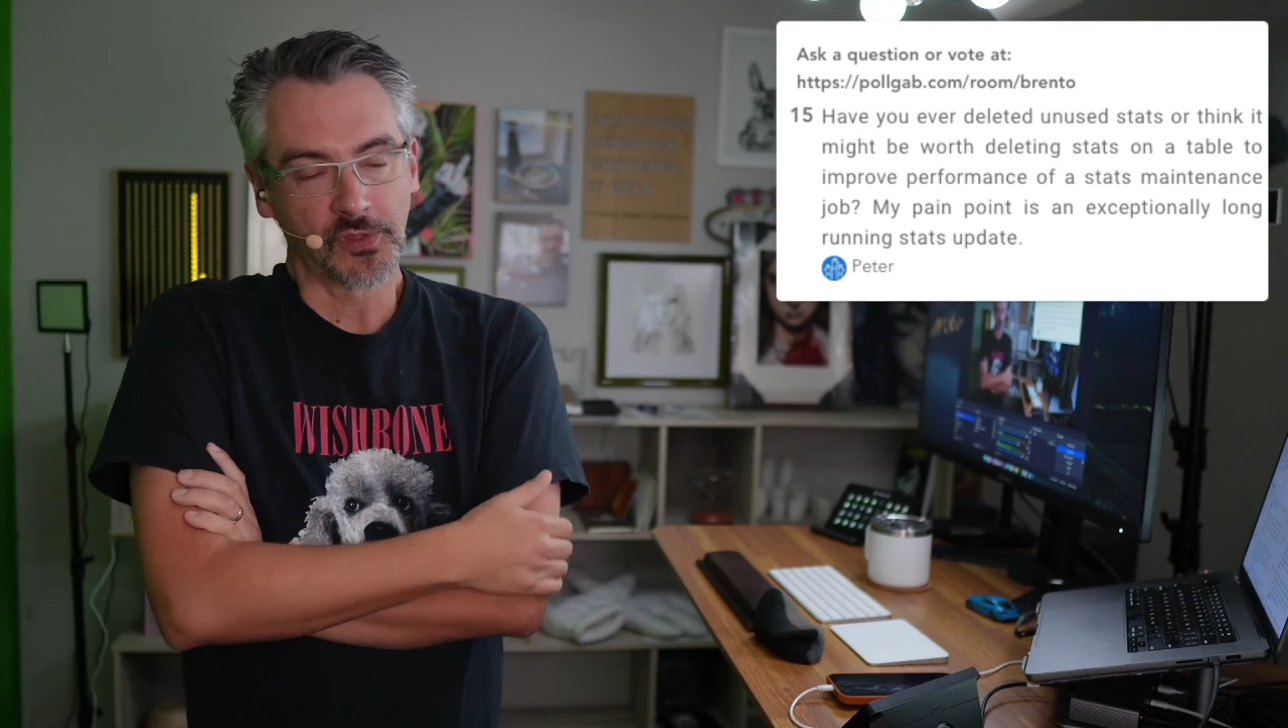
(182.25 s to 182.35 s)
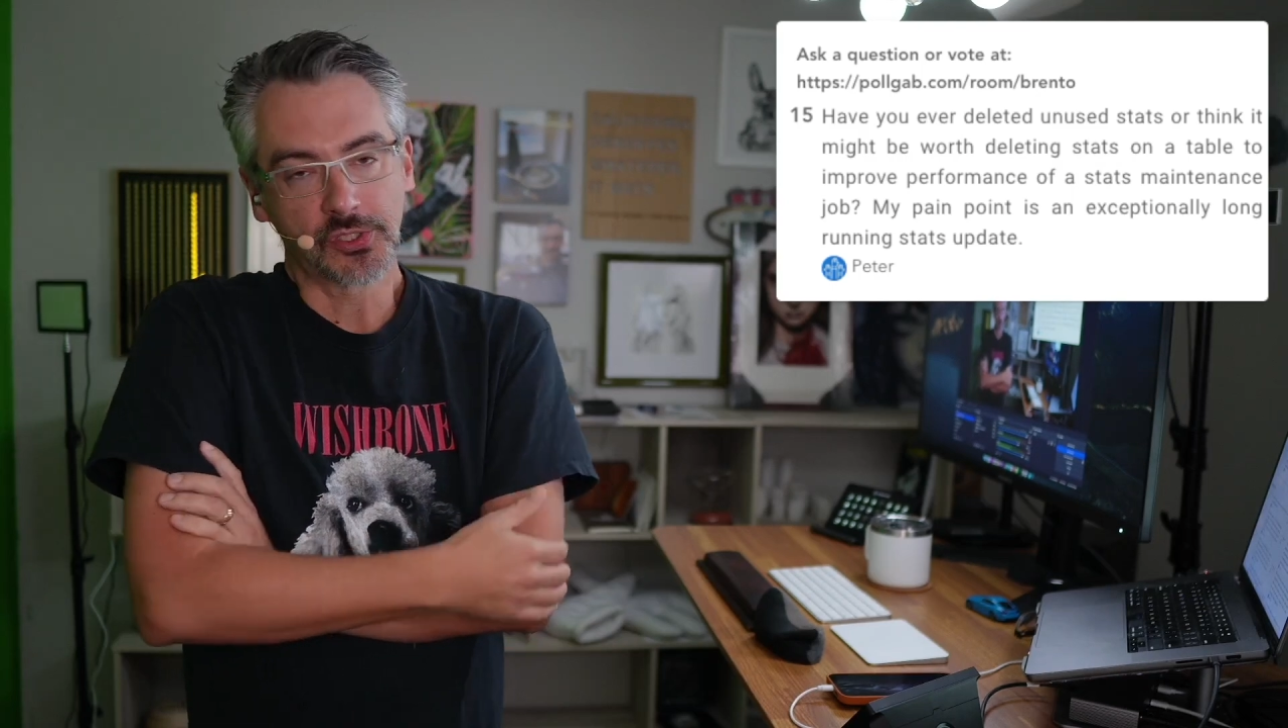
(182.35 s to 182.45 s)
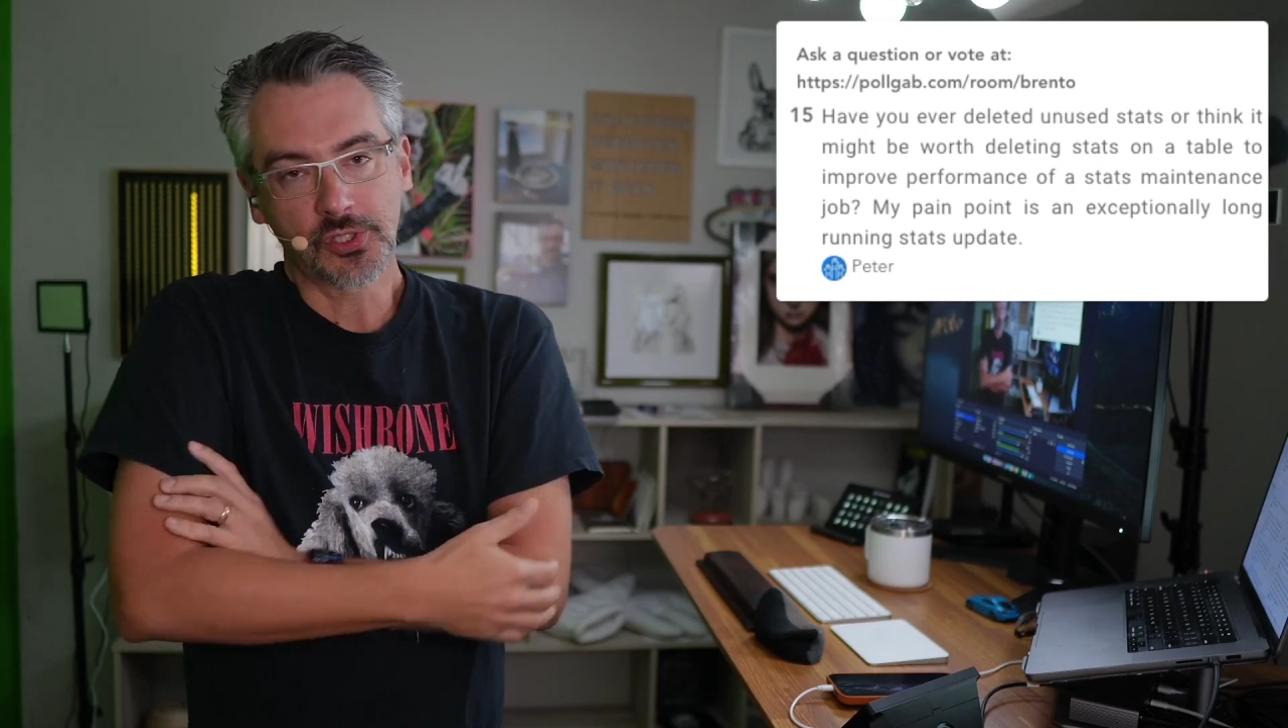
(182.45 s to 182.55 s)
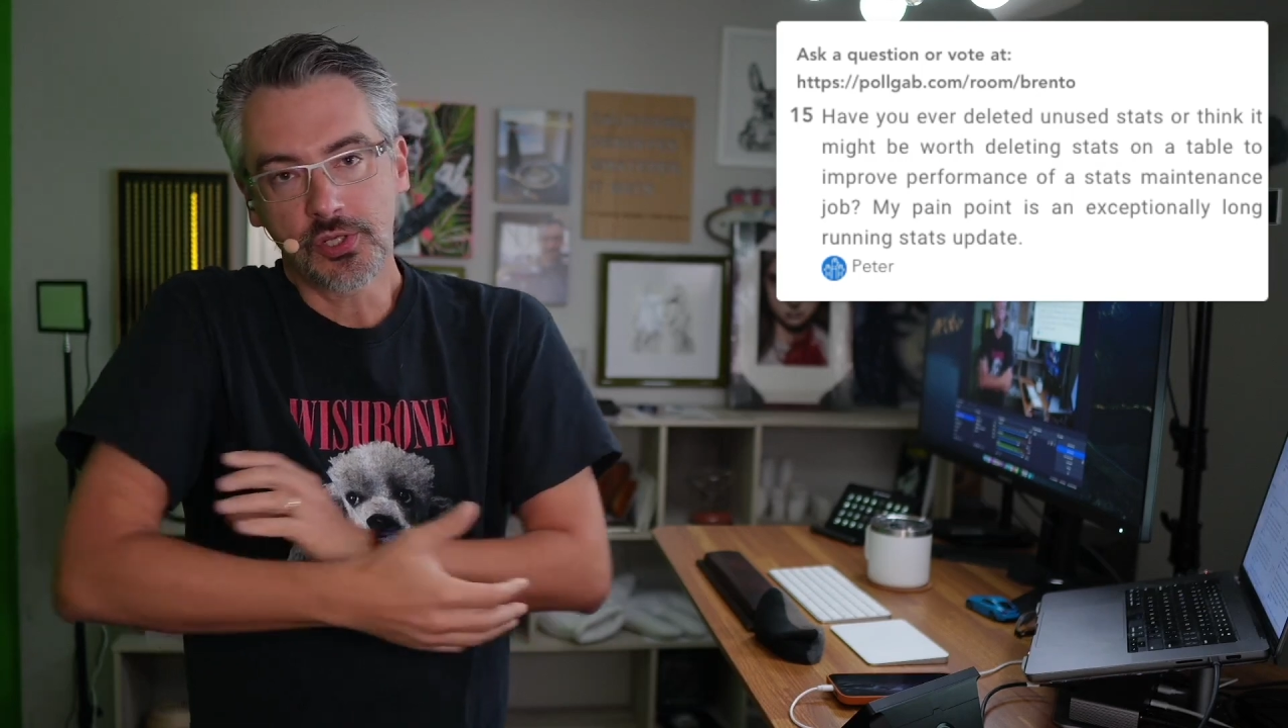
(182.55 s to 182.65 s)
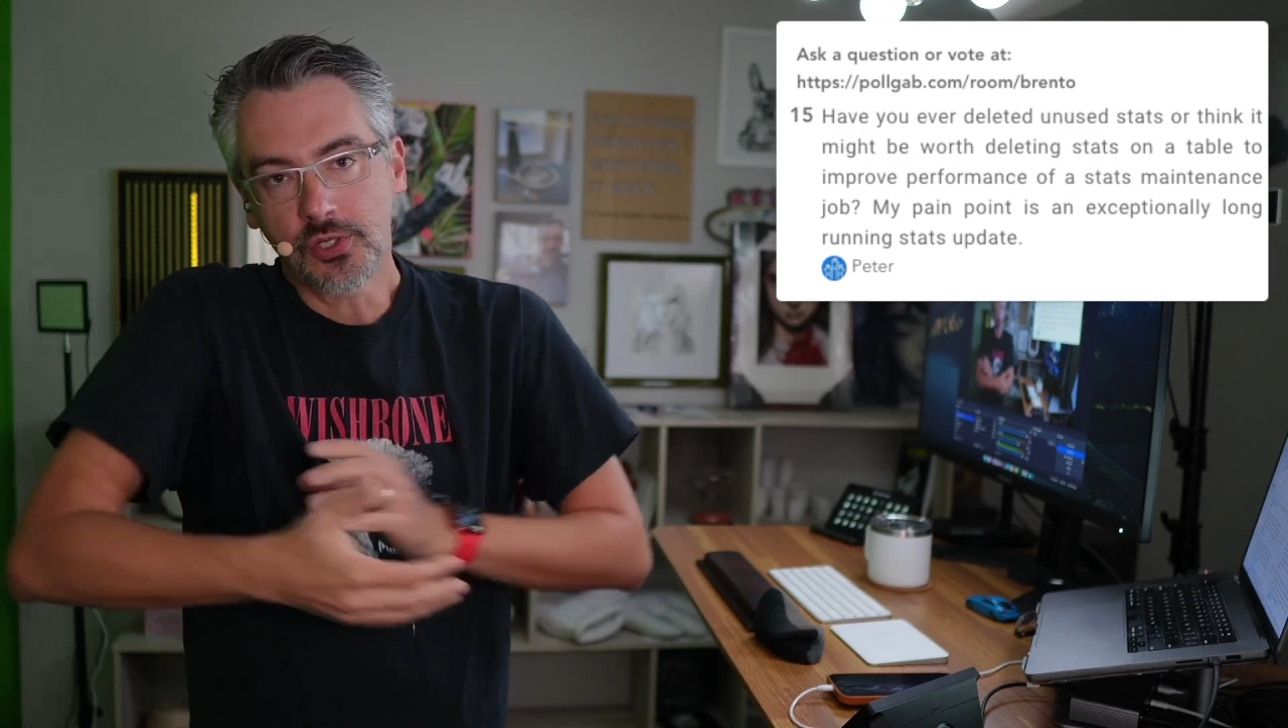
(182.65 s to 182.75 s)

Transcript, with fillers: So you